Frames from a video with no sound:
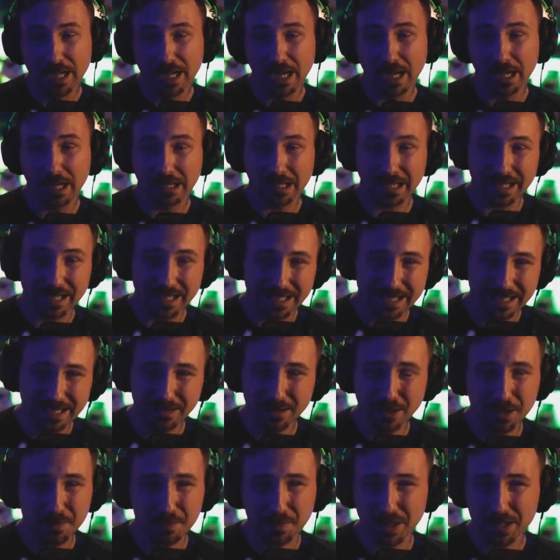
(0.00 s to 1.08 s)
Uh, like
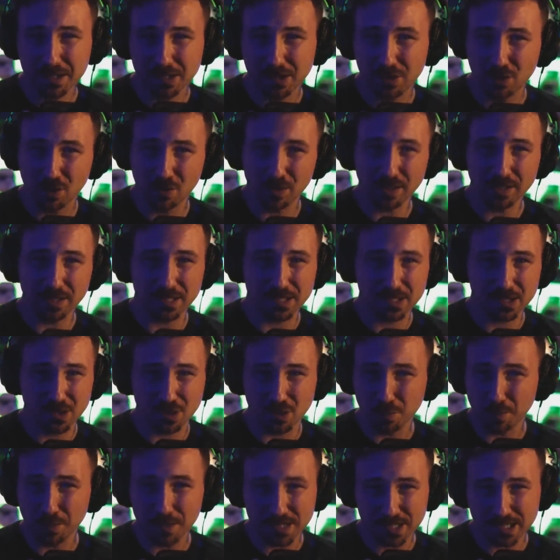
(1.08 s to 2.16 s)
Elon Musk doing the
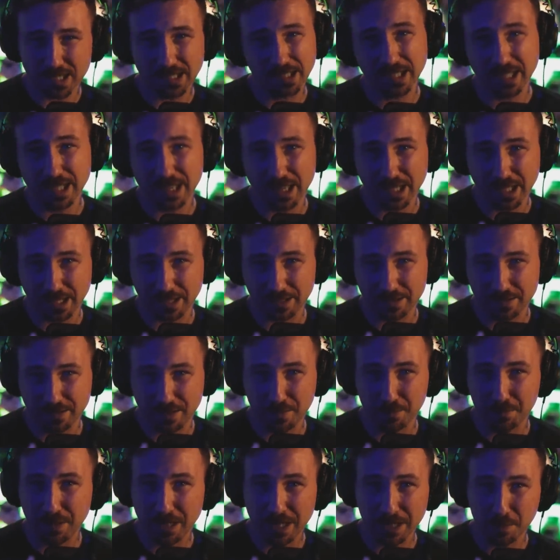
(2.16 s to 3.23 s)
stupid, silly things
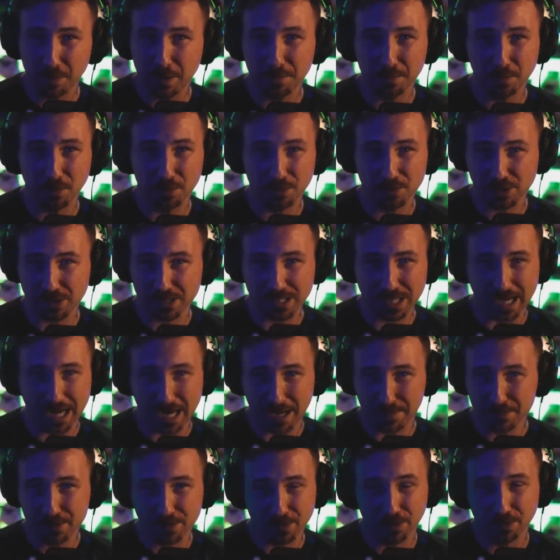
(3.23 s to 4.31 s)
that make people just
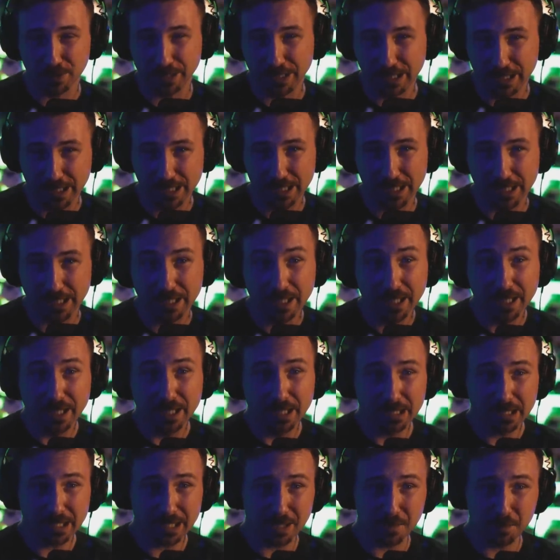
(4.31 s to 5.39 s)
absolutely giddy,
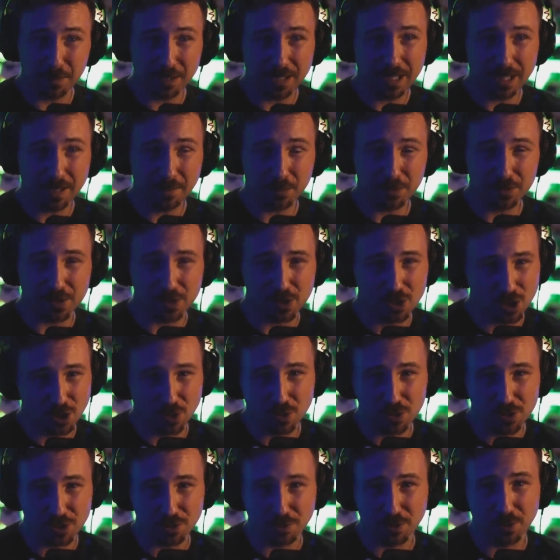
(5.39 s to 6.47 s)
like being able to
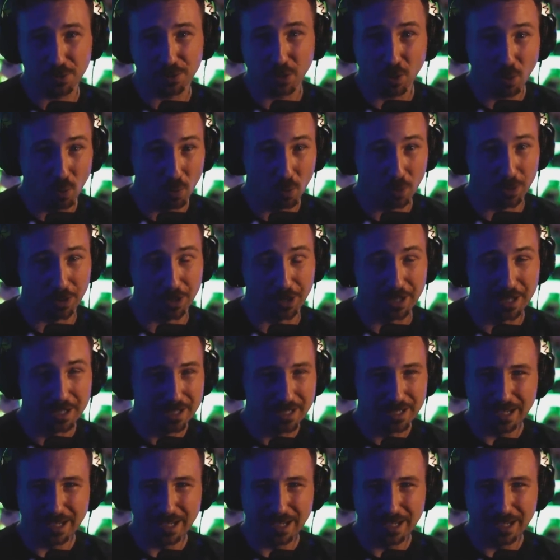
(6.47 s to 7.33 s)
choose your own horn.